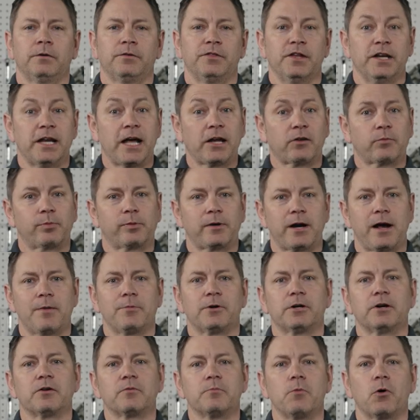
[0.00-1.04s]
The next
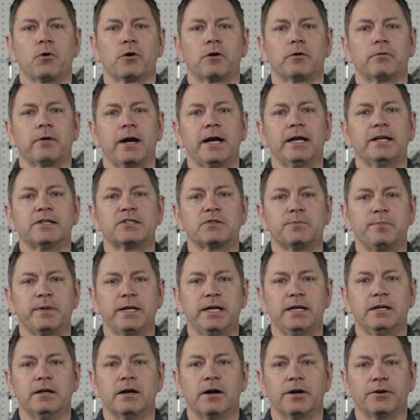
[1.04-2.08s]
parameter is motor rated speed